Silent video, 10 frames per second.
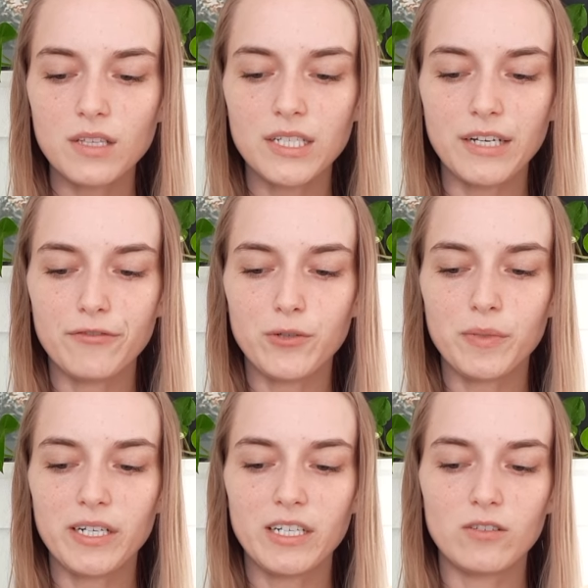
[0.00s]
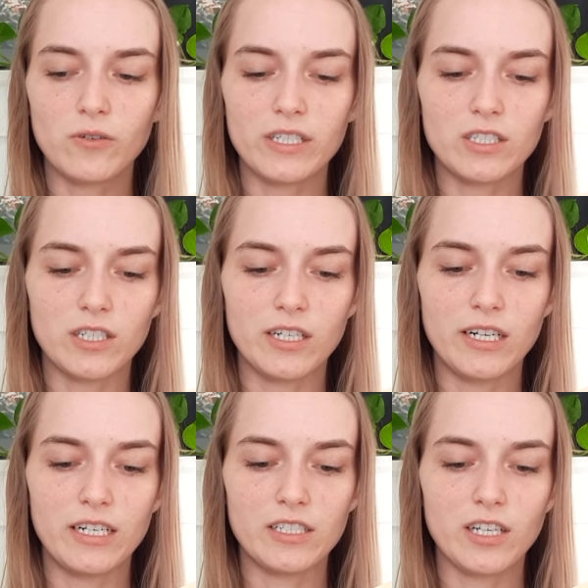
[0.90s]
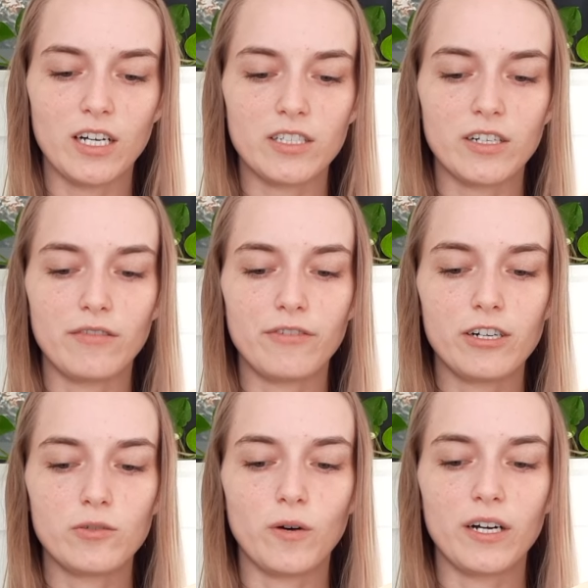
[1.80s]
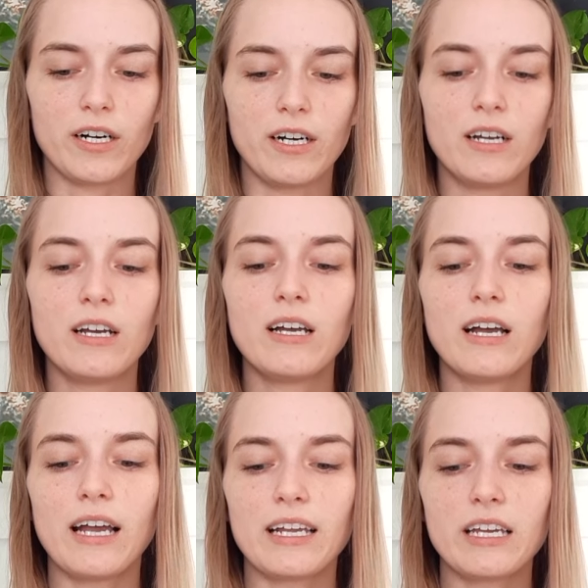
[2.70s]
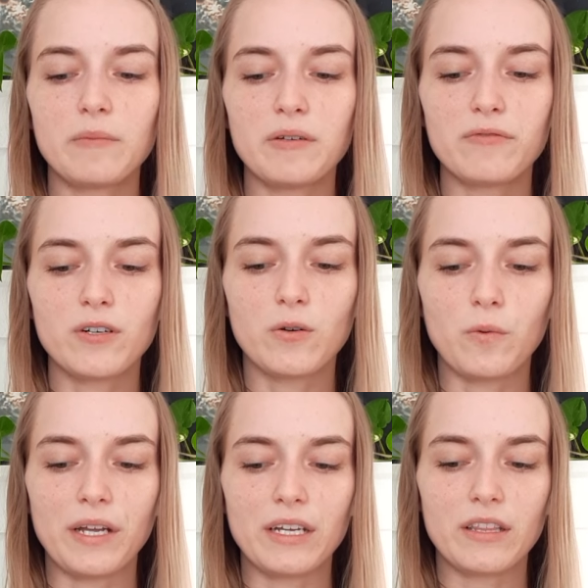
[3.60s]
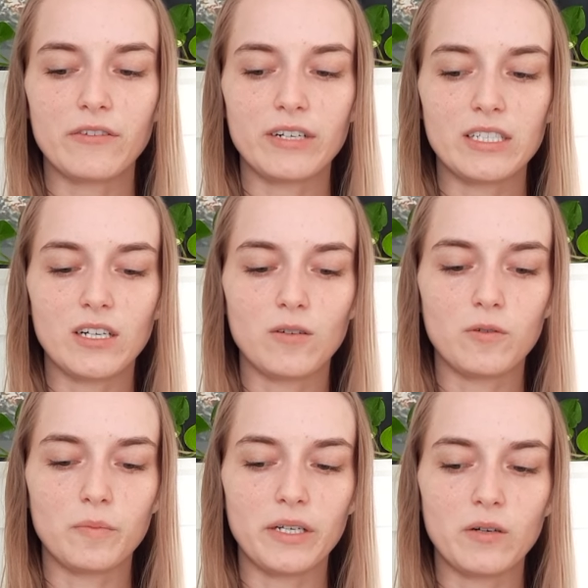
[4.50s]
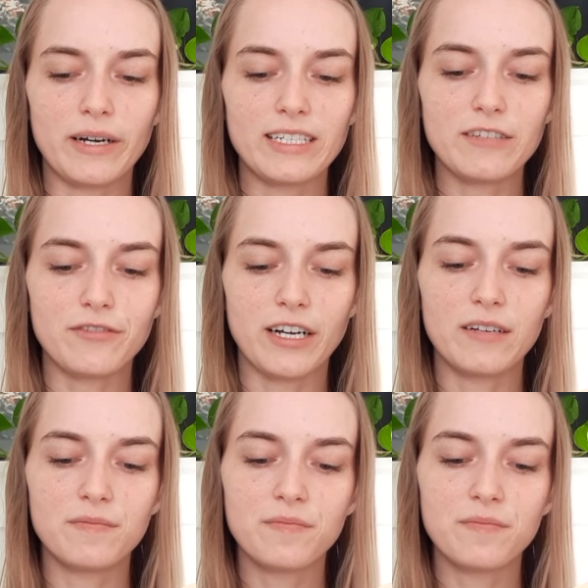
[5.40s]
If you put an oyster in a saucer of fresh water and keep it for a week, the result will be quite different.